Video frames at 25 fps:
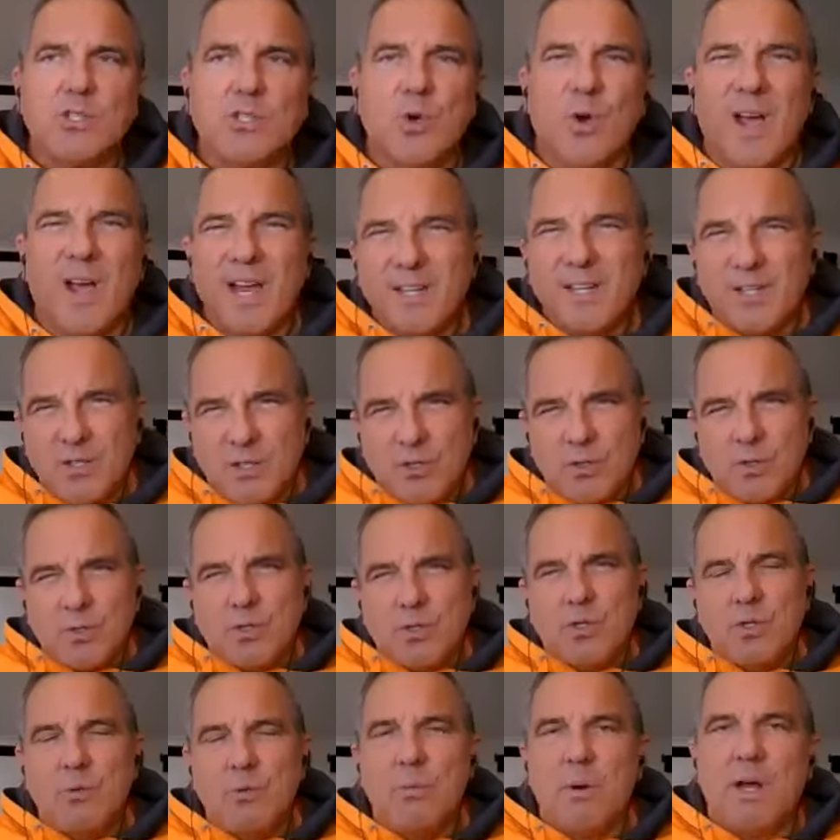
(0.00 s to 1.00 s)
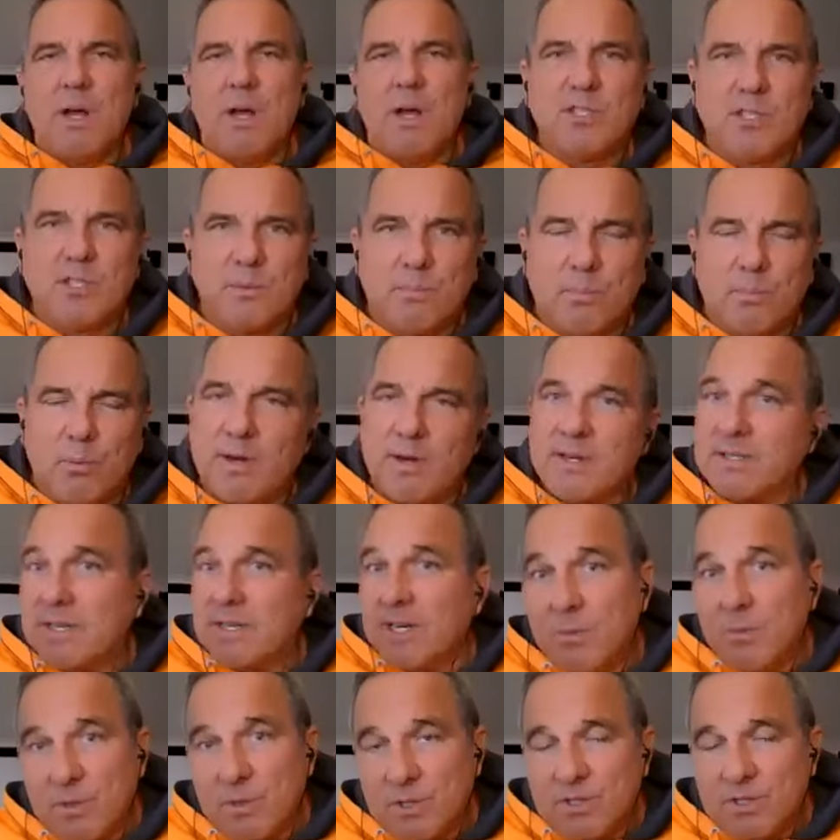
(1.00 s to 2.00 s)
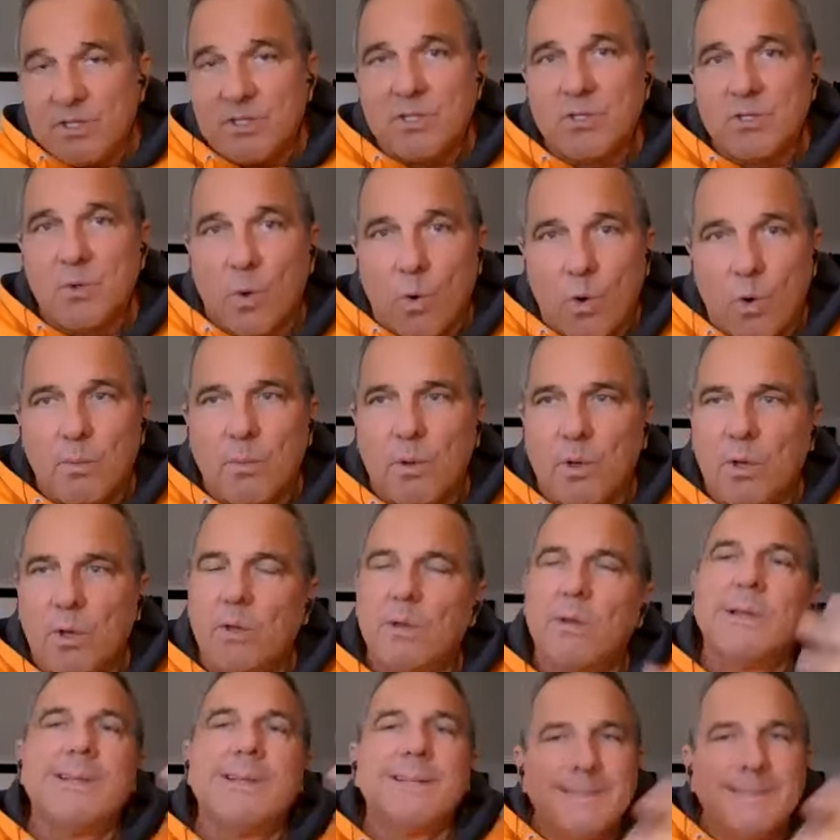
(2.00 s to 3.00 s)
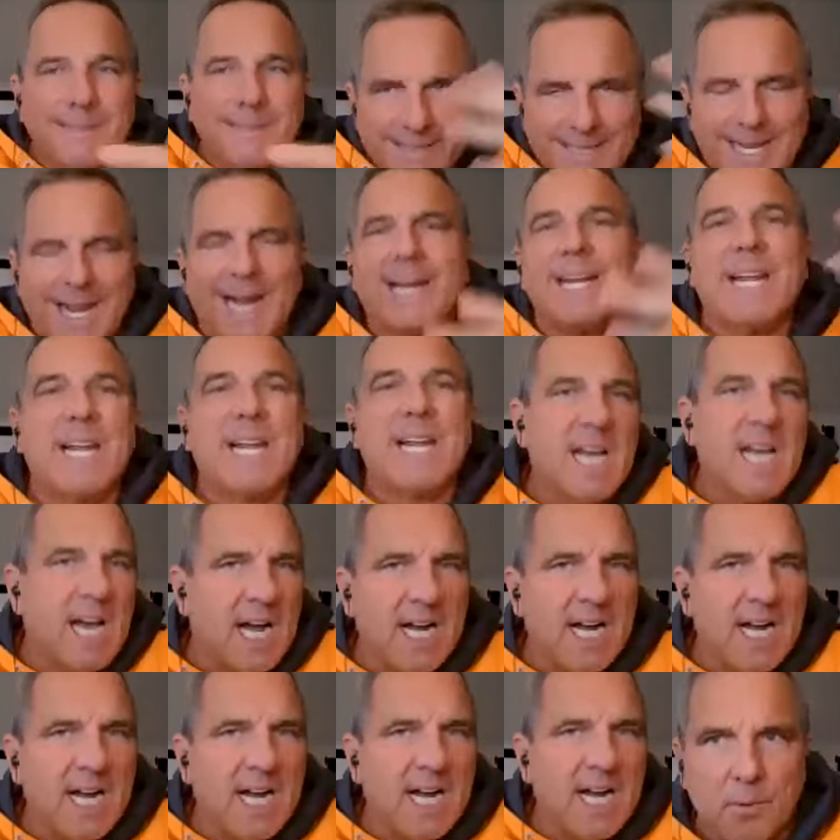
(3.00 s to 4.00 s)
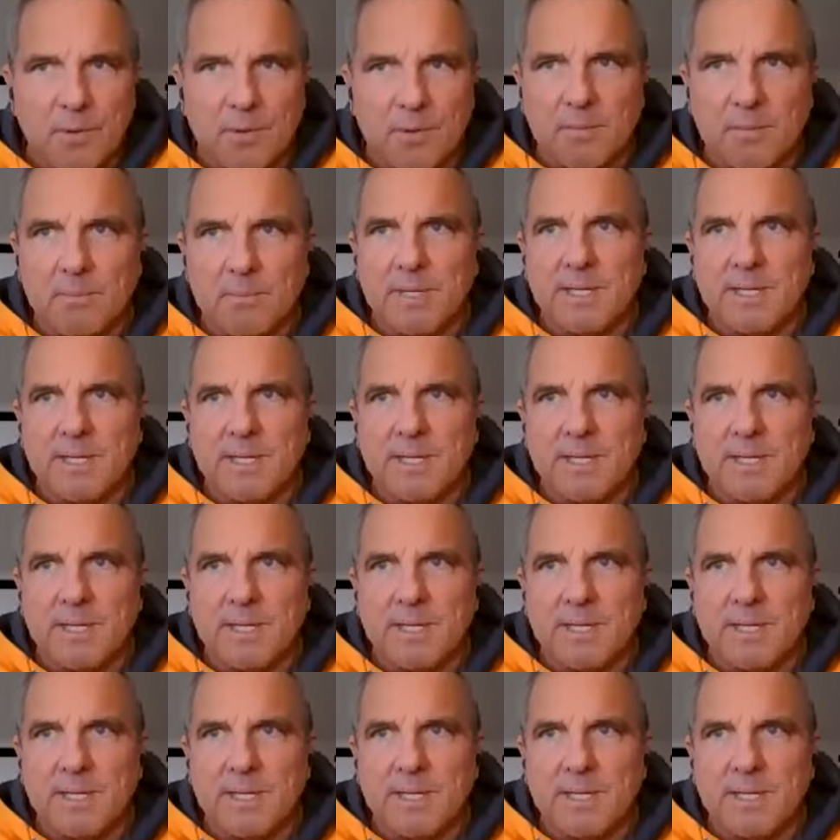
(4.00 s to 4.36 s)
trying to do too much and pressing, which is normal, kind of caught up with him.